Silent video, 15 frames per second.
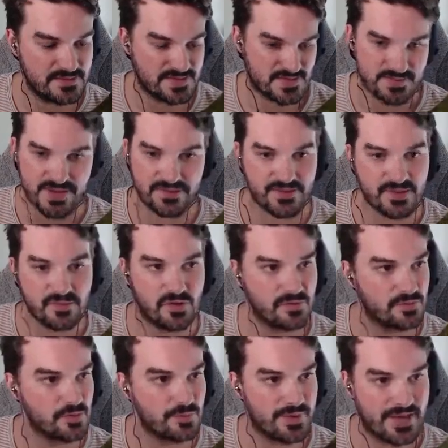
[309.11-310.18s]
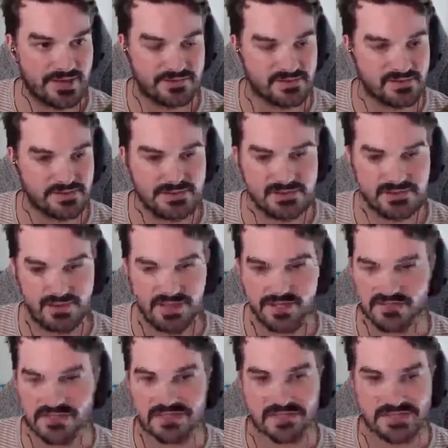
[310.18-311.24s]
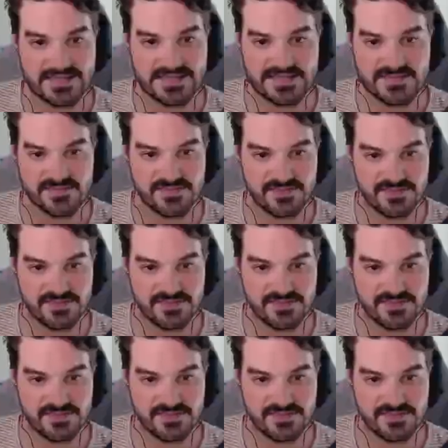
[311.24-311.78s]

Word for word: Doesn't matter anymore. We're all part of a part of a collective.